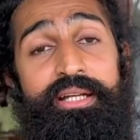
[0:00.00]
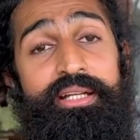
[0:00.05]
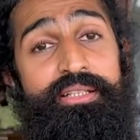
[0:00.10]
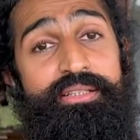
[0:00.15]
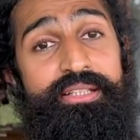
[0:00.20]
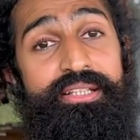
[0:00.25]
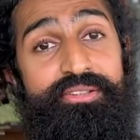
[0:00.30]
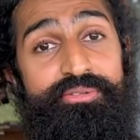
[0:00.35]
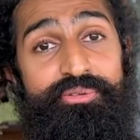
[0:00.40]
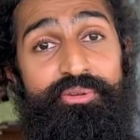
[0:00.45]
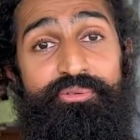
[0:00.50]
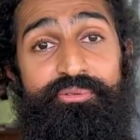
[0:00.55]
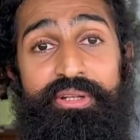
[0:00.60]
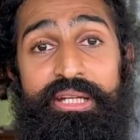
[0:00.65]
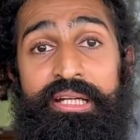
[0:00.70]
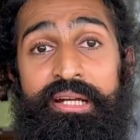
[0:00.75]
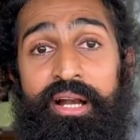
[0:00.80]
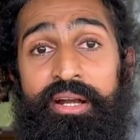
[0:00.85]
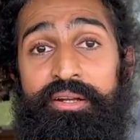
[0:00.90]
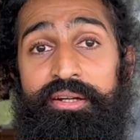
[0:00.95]
This
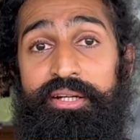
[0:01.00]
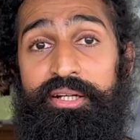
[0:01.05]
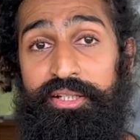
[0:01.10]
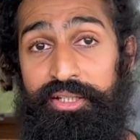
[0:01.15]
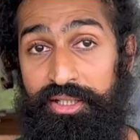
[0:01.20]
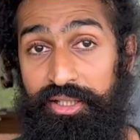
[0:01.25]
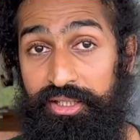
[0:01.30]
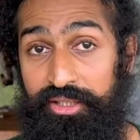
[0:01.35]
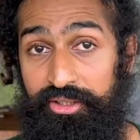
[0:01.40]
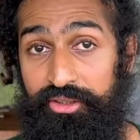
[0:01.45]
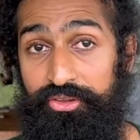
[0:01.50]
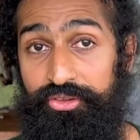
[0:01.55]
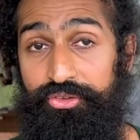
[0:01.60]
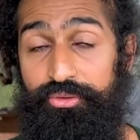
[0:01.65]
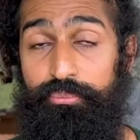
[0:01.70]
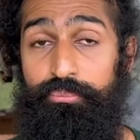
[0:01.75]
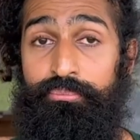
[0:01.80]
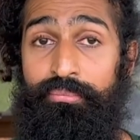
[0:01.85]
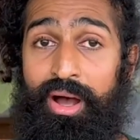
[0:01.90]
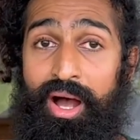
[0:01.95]
1500 years
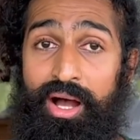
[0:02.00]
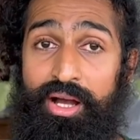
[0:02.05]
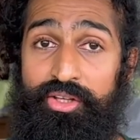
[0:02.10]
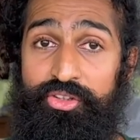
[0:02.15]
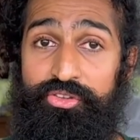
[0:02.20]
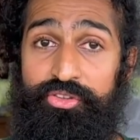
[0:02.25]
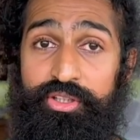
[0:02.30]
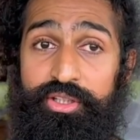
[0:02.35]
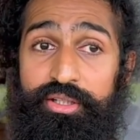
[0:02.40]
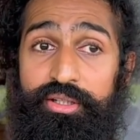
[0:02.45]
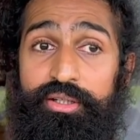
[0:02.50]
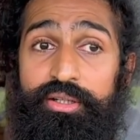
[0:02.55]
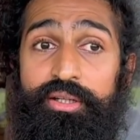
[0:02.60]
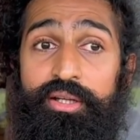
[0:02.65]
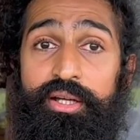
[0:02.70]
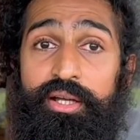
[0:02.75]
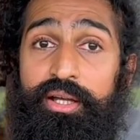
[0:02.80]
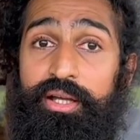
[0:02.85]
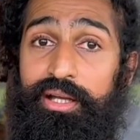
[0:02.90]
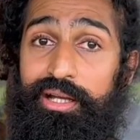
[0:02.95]
marks the
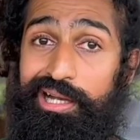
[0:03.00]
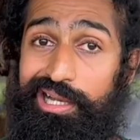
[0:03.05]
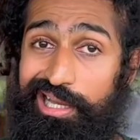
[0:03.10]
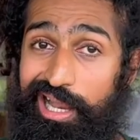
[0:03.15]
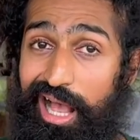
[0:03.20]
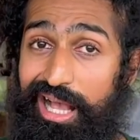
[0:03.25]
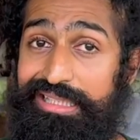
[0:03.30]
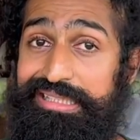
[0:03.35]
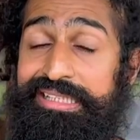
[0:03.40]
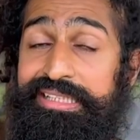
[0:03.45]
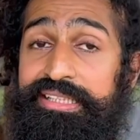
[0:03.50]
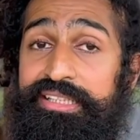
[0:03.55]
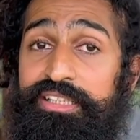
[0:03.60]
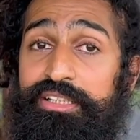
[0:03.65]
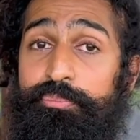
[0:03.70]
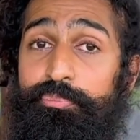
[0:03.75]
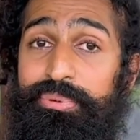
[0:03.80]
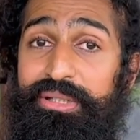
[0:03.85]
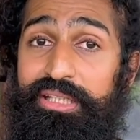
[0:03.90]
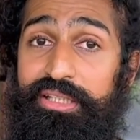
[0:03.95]
classical
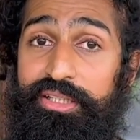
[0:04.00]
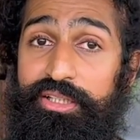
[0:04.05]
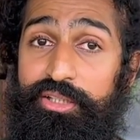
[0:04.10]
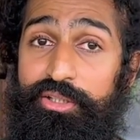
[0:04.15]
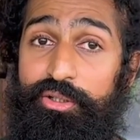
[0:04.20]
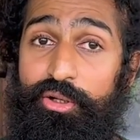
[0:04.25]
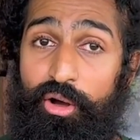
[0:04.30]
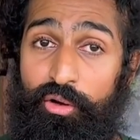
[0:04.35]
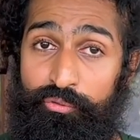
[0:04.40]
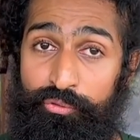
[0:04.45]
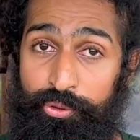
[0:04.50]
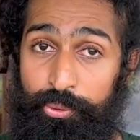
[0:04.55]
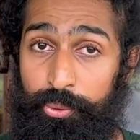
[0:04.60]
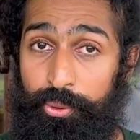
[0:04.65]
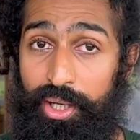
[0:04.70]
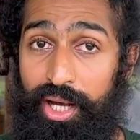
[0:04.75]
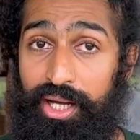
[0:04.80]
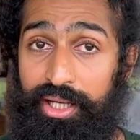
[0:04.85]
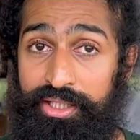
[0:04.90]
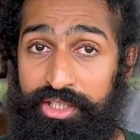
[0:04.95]
period of
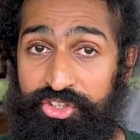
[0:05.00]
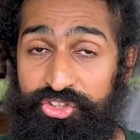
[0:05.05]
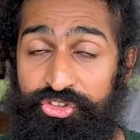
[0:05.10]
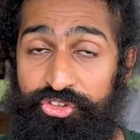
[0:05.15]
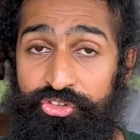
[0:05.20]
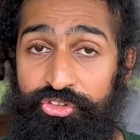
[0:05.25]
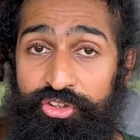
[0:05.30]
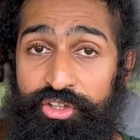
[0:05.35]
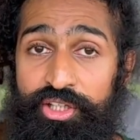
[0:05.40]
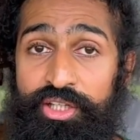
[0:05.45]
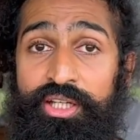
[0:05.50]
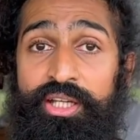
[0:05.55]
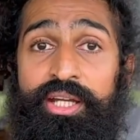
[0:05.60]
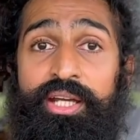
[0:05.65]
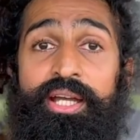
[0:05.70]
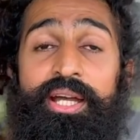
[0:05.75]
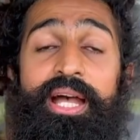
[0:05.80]
yoga history,